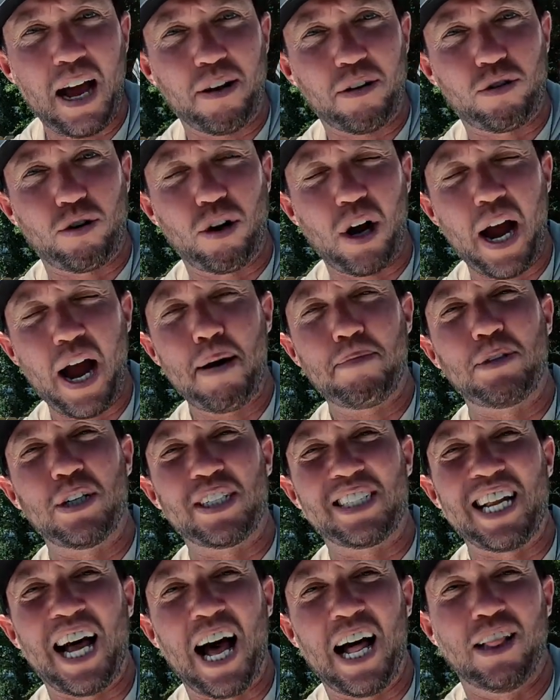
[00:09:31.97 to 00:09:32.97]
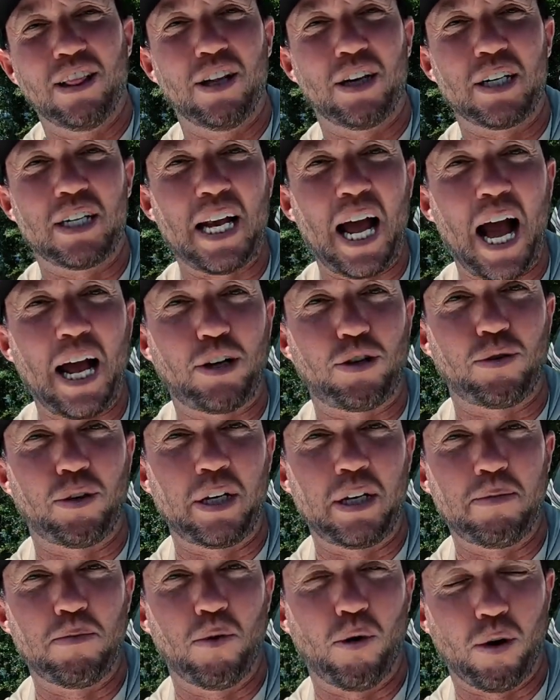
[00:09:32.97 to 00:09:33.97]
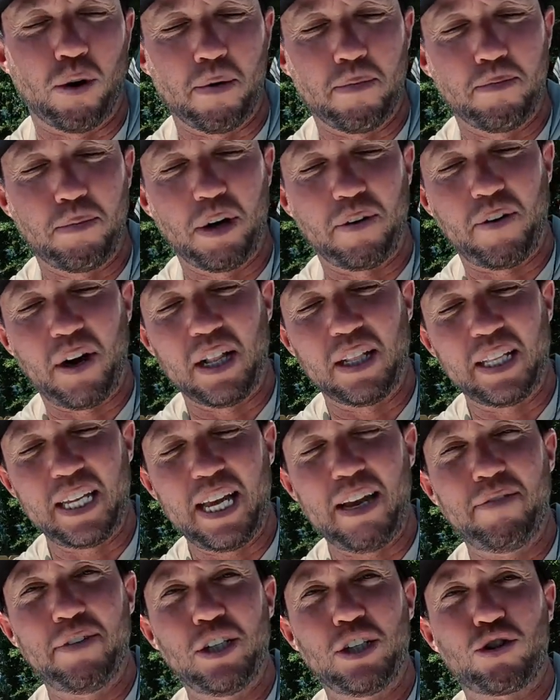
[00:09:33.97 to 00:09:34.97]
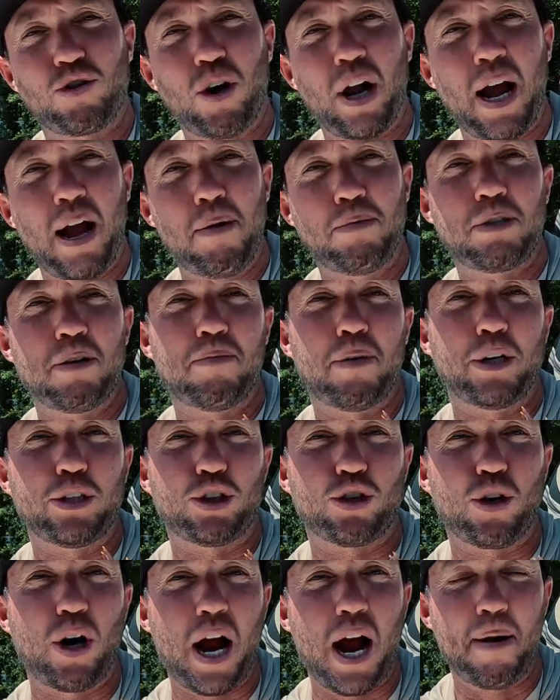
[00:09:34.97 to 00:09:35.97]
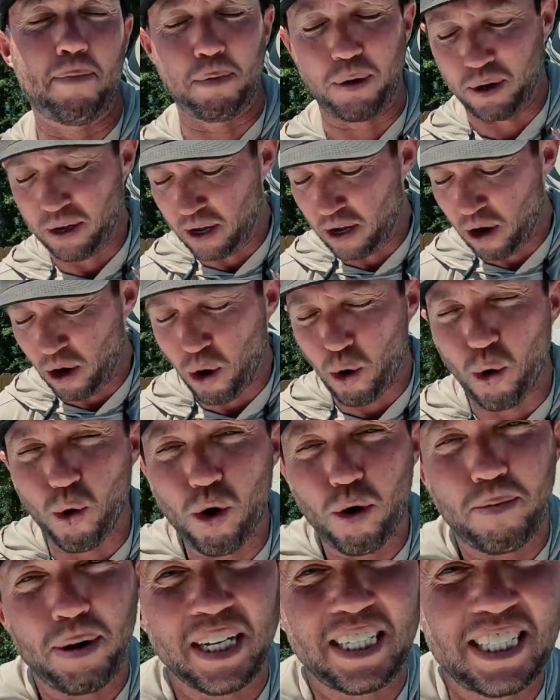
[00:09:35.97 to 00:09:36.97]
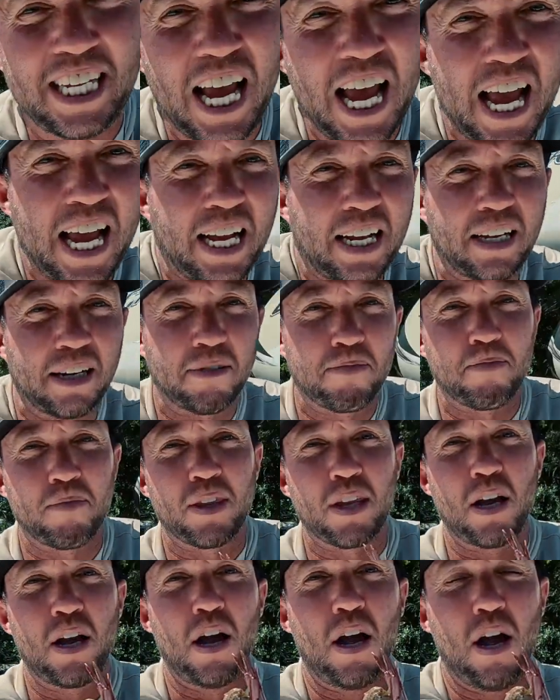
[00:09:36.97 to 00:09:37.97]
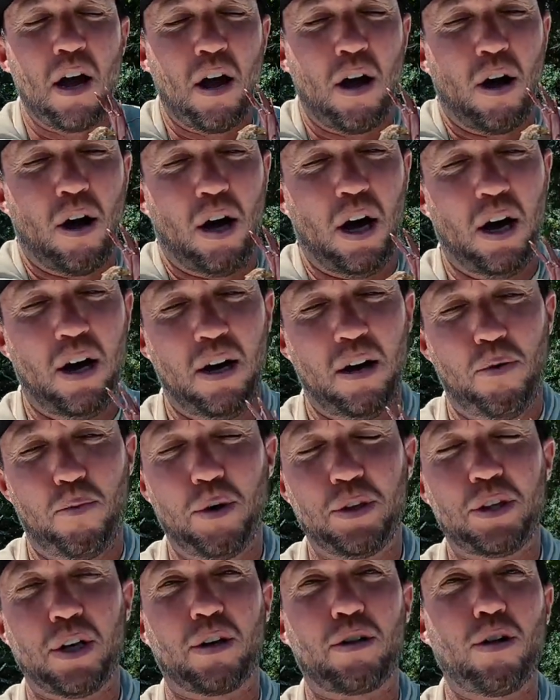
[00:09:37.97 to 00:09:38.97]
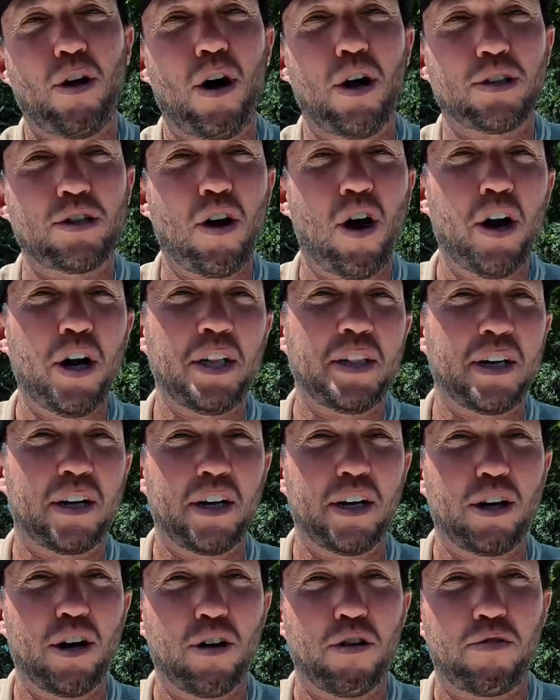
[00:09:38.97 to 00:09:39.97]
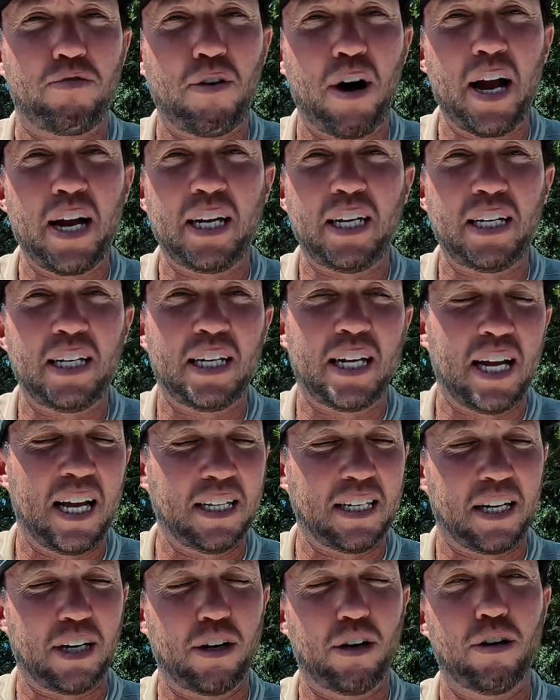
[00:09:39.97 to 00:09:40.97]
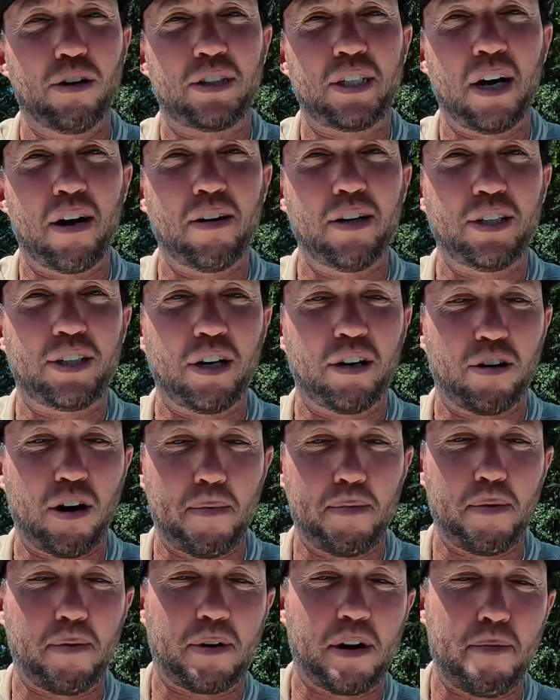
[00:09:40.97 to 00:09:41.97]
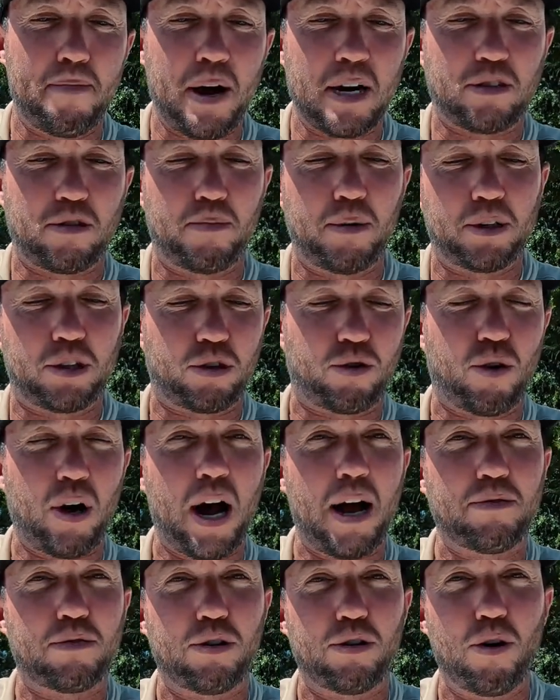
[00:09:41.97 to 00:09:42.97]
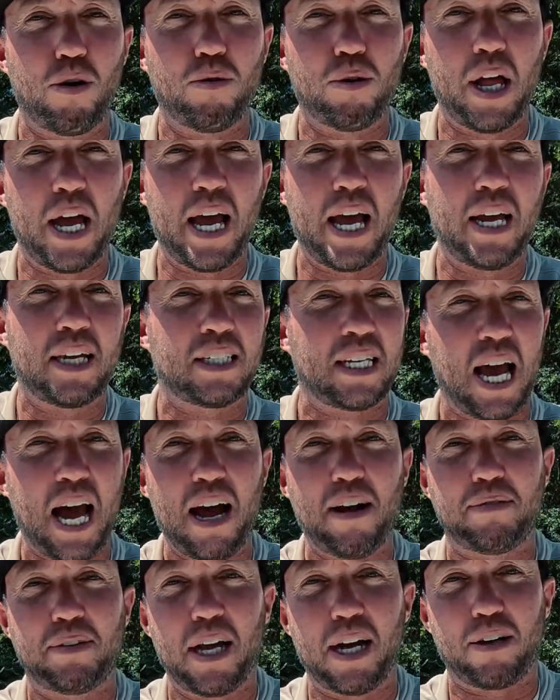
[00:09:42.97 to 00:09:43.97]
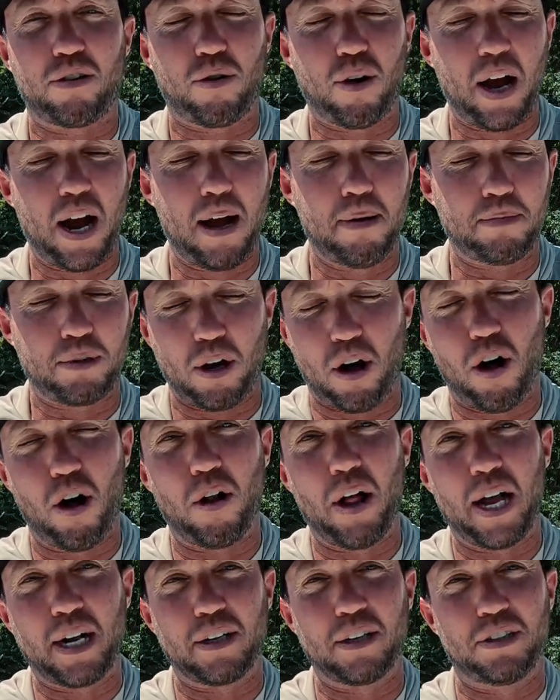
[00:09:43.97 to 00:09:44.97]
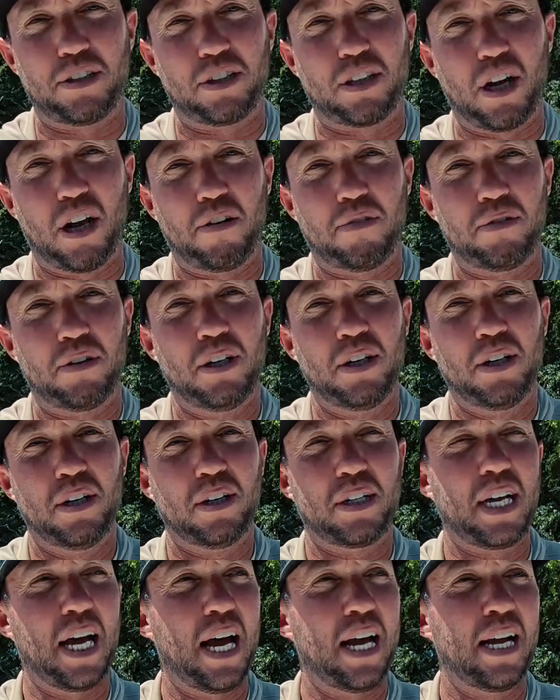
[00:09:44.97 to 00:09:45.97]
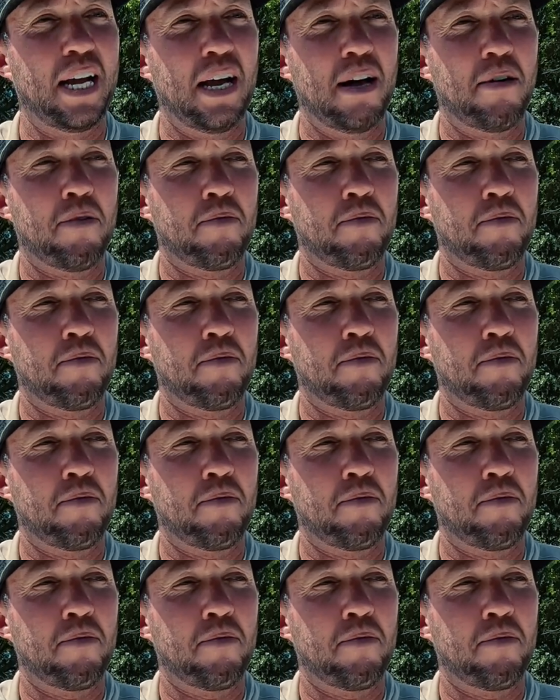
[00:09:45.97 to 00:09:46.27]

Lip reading: Crab does not look natural anymore. But if I leave these crabs in my trap or my tank with their claws on it, they're gonna go to fighting, and they're gonna go to tearing each other up, and it'll come back to a bunch of crabs with no legs, half-dead crabs, all that good stuff, okay?